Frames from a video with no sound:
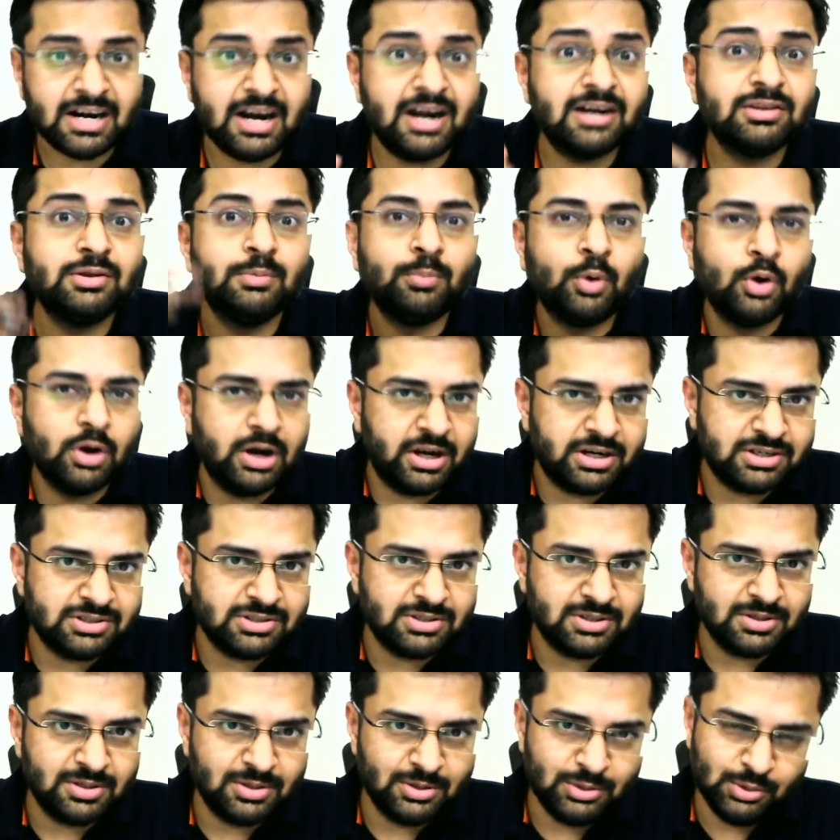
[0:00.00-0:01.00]
are the bowlers
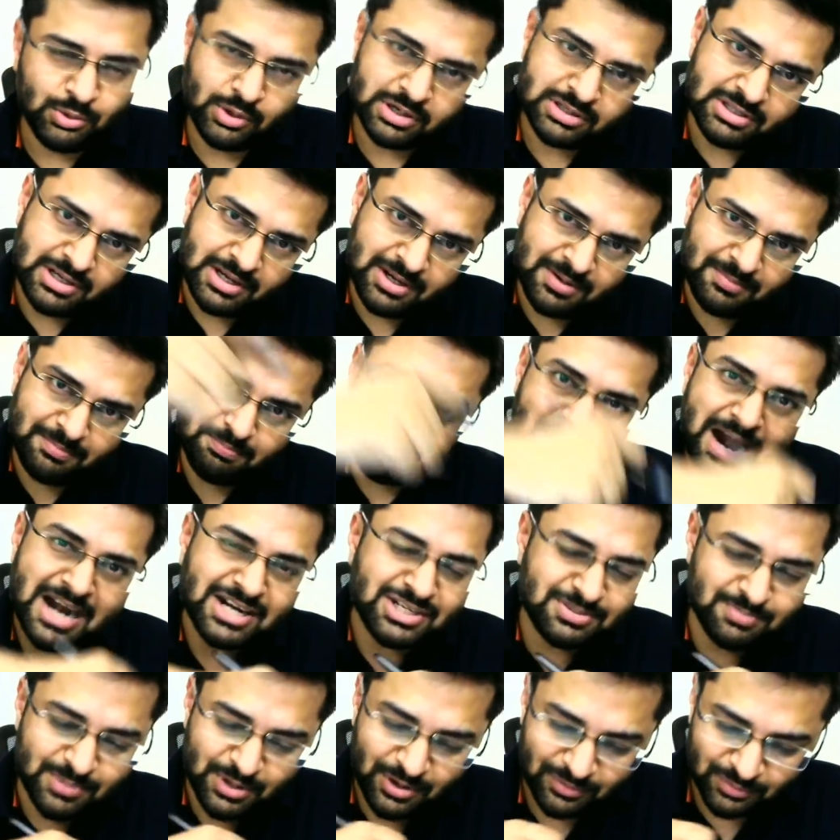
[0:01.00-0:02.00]
you are the
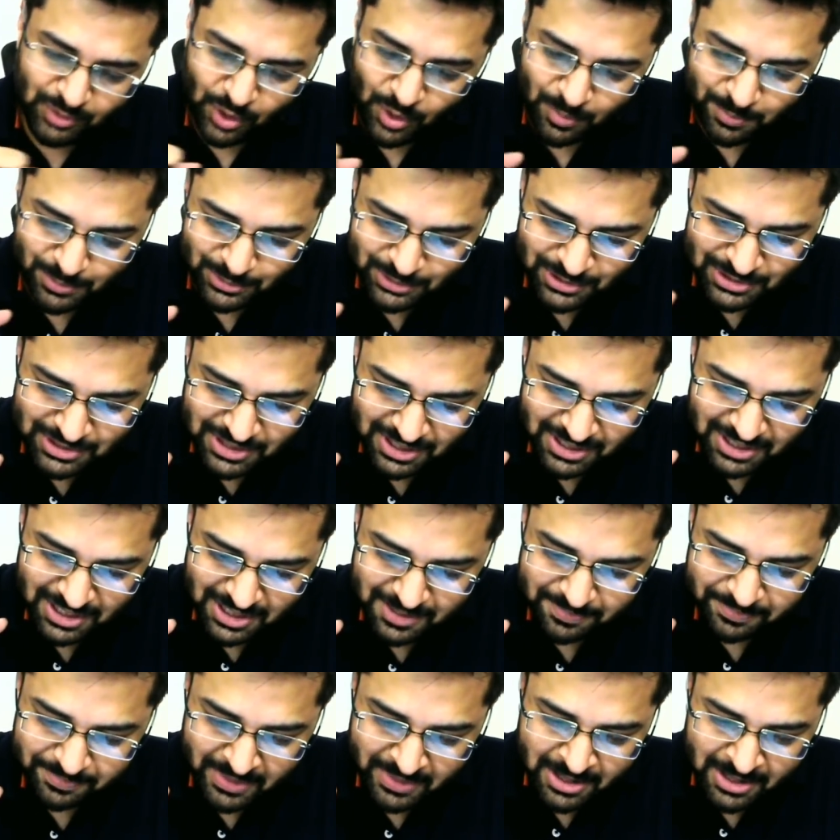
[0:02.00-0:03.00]
batsman of the opposition
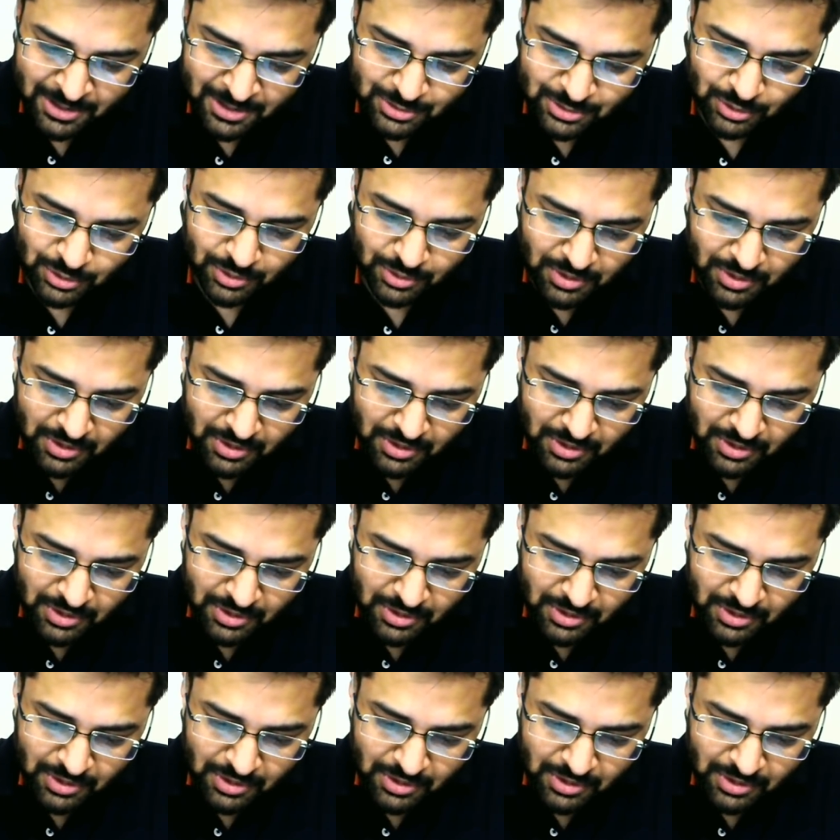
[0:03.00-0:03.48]
team so